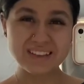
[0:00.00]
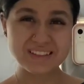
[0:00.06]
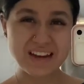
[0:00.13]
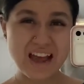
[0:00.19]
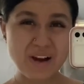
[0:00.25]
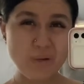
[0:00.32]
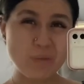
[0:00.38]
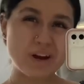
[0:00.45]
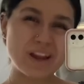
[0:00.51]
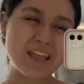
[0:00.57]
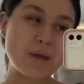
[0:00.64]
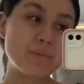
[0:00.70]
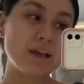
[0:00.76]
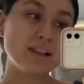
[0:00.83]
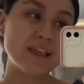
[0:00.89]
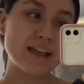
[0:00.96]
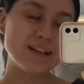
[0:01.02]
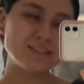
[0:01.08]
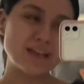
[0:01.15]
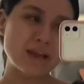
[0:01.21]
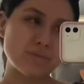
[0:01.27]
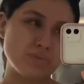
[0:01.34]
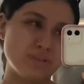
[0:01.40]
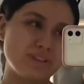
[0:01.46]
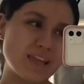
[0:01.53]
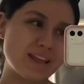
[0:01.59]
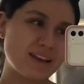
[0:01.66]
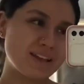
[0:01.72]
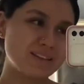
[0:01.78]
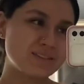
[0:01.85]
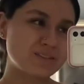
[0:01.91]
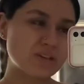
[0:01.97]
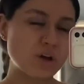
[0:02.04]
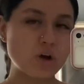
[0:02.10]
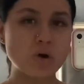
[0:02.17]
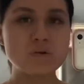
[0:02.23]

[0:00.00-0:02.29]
and I don't want to get my legs amputated, so